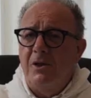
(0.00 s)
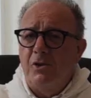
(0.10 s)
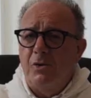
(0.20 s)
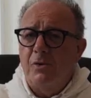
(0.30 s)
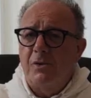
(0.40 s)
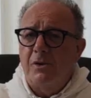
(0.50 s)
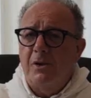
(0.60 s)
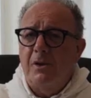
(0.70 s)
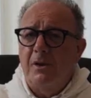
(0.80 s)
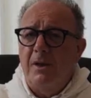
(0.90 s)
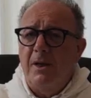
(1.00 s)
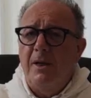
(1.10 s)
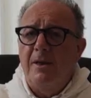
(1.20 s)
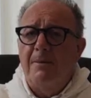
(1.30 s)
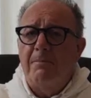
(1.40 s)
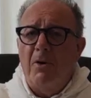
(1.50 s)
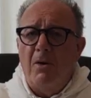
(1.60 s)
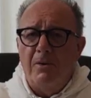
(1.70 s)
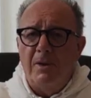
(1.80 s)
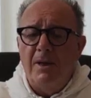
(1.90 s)
issues in the
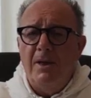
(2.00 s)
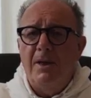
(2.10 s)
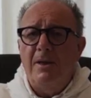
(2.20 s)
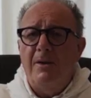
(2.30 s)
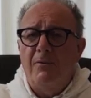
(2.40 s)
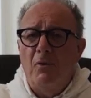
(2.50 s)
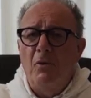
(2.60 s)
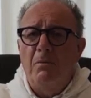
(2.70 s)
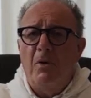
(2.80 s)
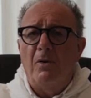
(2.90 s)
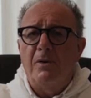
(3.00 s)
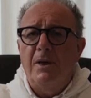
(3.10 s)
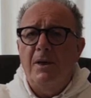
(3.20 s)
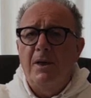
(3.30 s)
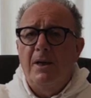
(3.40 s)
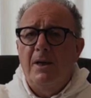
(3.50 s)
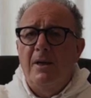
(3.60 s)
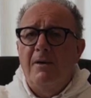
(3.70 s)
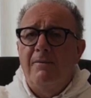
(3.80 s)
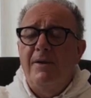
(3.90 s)
body, in the whole body,
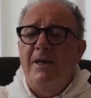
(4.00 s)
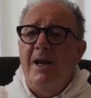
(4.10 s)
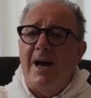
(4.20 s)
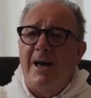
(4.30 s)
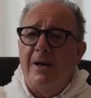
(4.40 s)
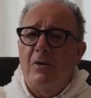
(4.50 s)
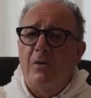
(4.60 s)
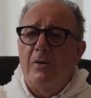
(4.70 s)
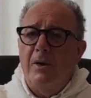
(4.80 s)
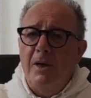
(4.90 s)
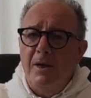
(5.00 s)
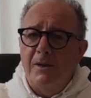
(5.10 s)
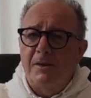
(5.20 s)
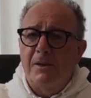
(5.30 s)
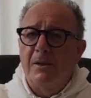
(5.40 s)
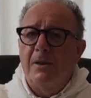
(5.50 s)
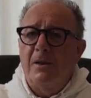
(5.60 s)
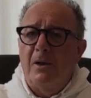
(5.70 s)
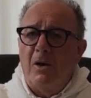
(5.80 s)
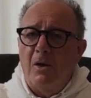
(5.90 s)
vitiligo is
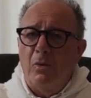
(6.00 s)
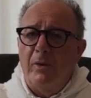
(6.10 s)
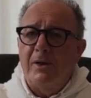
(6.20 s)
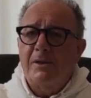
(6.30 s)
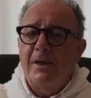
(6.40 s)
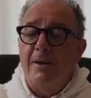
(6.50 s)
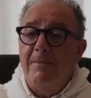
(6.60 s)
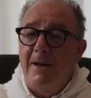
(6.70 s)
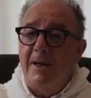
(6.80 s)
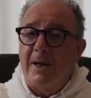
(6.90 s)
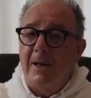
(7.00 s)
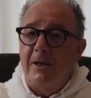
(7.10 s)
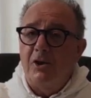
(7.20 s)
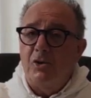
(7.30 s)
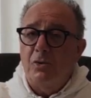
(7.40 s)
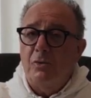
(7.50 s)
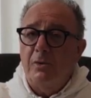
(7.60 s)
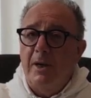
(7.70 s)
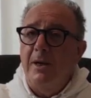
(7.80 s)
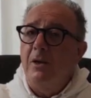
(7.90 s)
always a medical issue
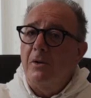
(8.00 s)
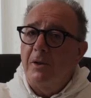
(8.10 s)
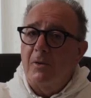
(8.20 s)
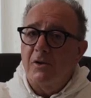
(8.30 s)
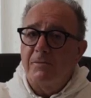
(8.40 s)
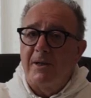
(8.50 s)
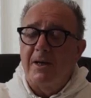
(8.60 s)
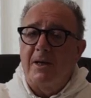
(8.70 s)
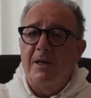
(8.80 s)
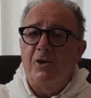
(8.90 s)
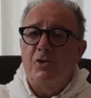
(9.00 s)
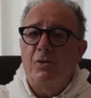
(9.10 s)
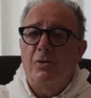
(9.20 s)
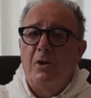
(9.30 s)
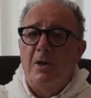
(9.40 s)
and not a cosmetic issue.